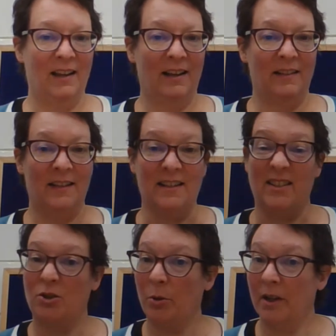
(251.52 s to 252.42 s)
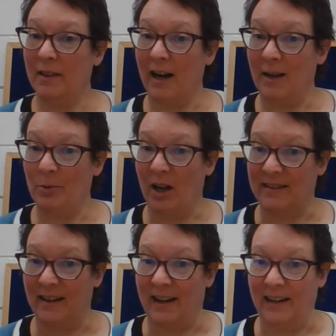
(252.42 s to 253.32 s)
The story that I brought
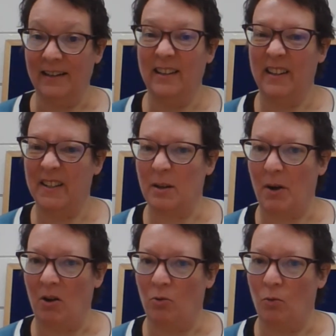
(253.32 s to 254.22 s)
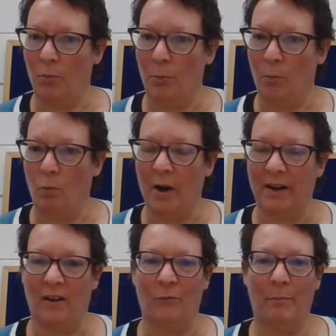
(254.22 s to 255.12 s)
today is about one
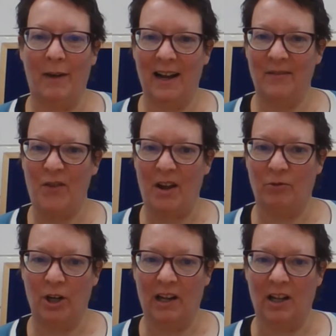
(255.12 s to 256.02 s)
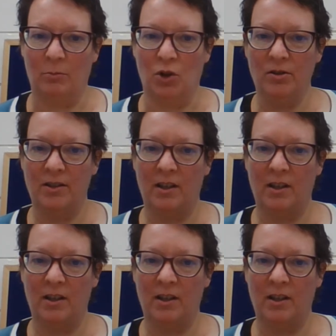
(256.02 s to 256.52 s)
of my favorite animals,